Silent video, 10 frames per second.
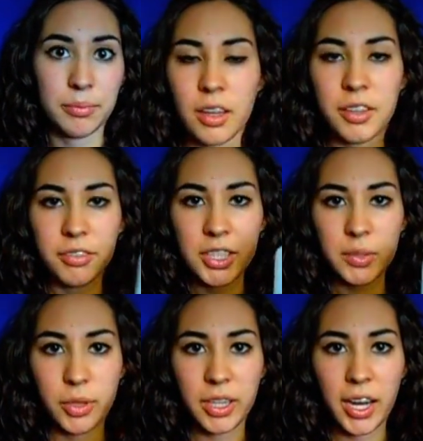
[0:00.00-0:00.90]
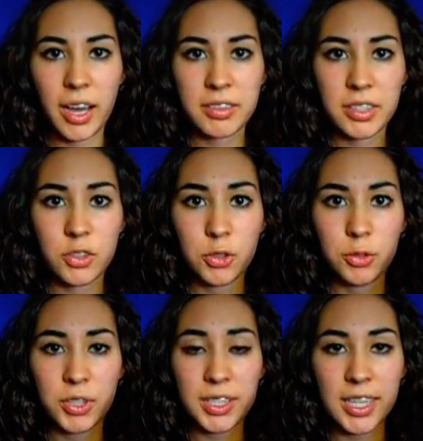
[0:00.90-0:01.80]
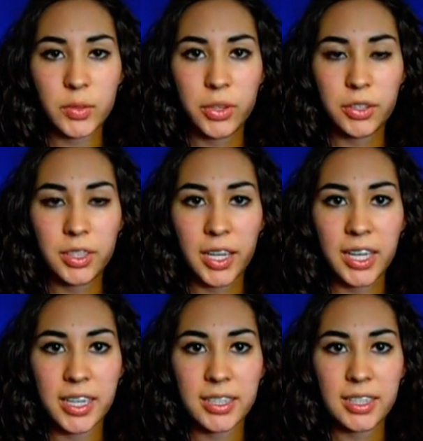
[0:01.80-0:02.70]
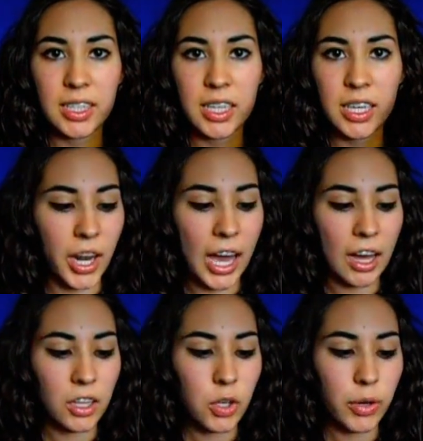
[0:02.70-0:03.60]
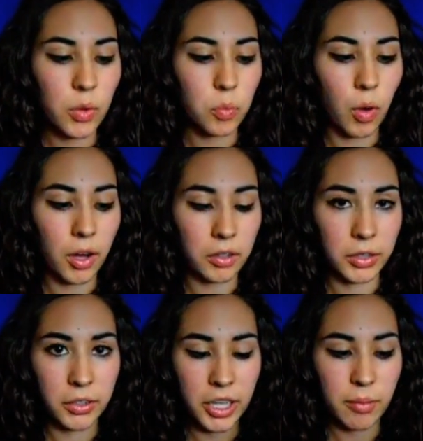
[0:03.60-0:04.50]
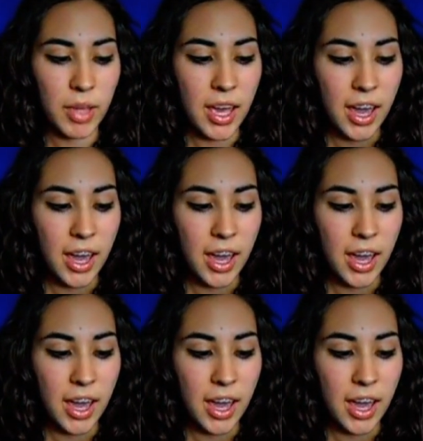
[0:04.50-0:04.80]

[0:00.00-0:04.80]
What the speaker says: The first one that I have to discuss with you today is the Aloe and Waterlily,